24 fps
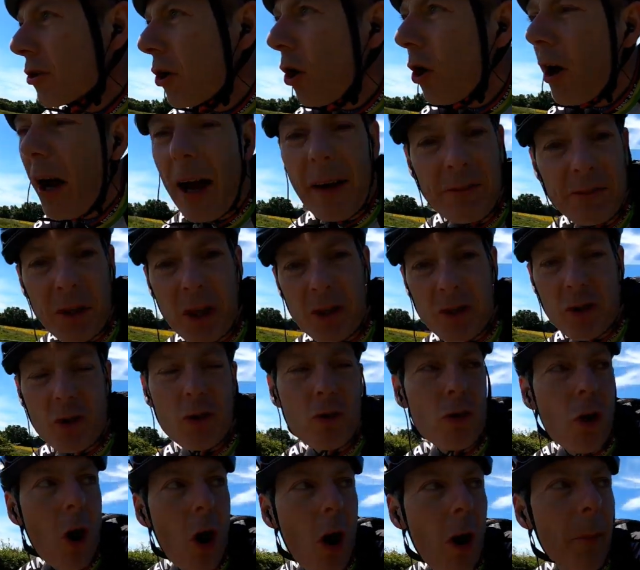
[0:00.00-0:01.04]
So I've just
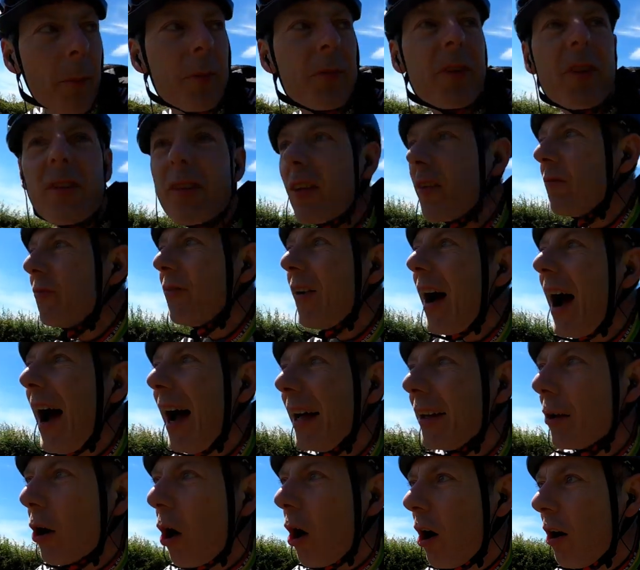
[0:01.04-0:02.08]
dropped the
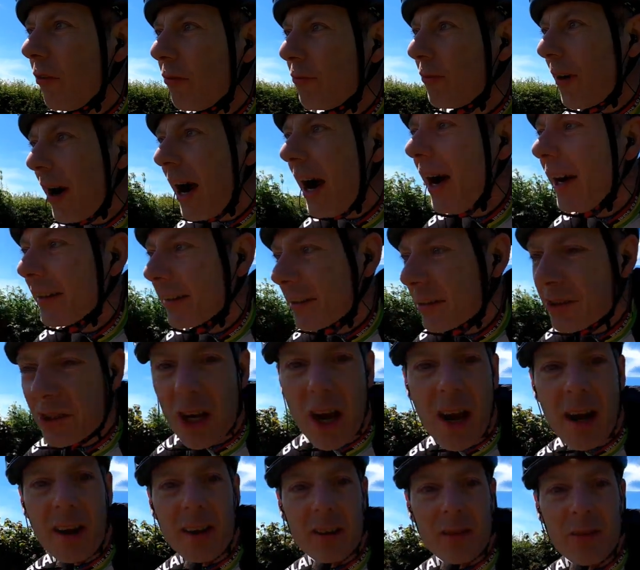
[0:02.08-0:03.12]
van off at the
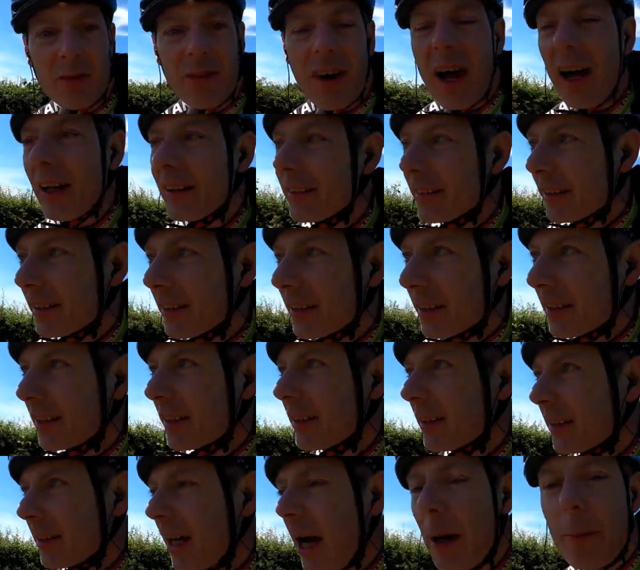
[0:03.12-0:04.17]
Tartan Van
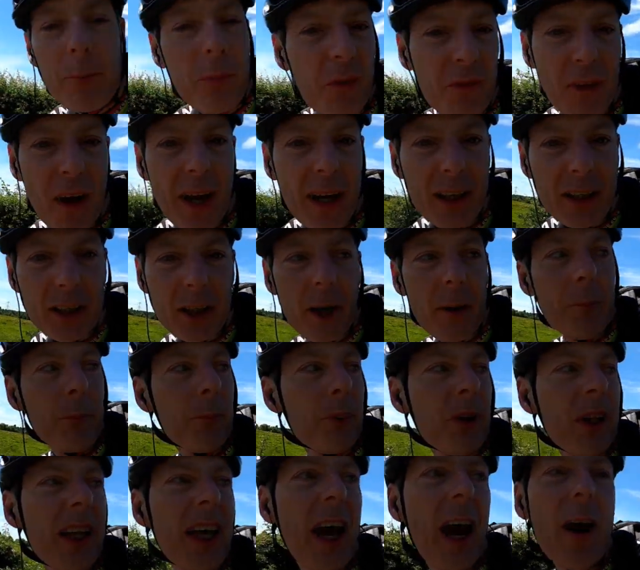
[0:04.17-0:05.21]
Camper Van
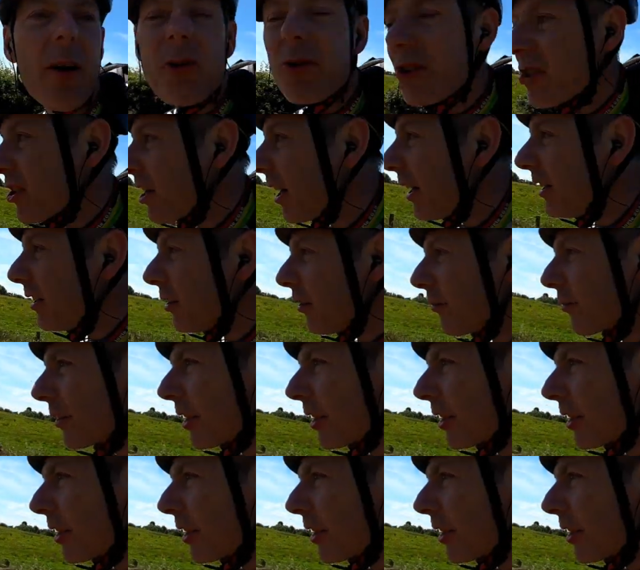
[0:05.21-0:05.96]
Company outside